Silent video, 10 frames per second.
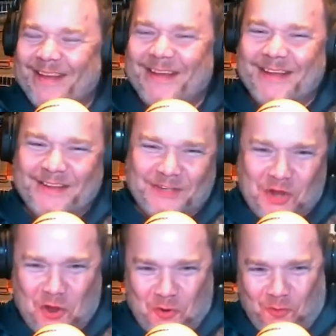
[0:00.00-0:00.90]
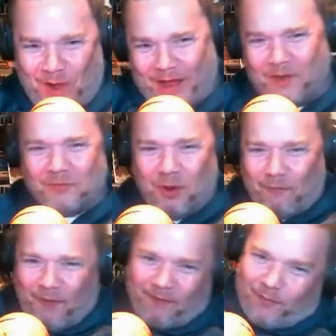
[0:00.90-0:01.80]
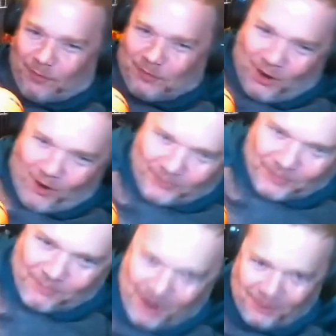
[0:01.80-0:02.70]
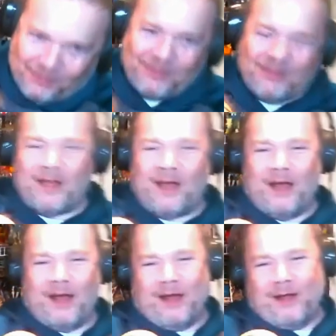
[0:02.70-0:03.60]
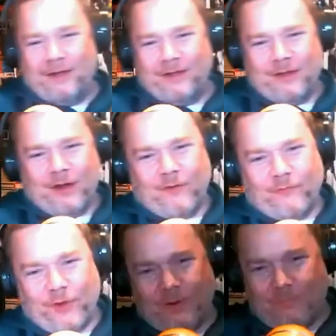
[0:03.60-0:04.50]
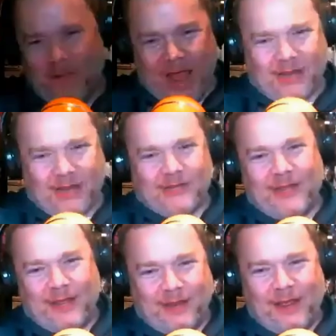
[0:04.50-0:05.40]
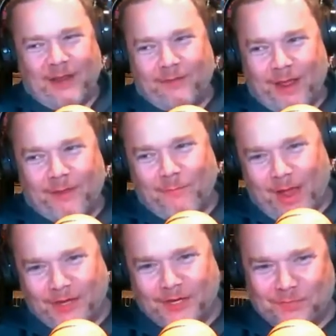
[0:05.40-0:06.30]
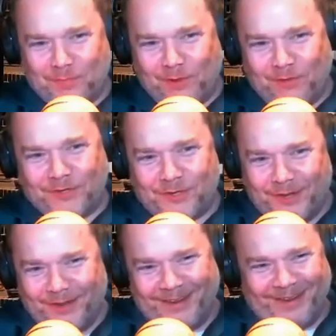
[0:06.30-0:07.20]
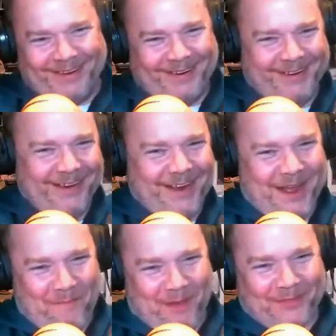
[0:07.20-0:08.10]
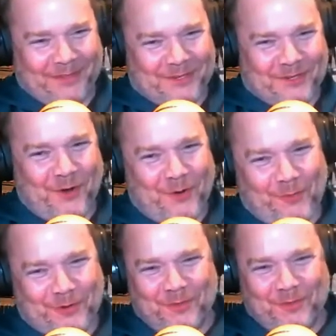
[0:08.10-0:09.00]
so I don't know if I've ever talked about our friend Matt and my dispute about the Star Wars movies.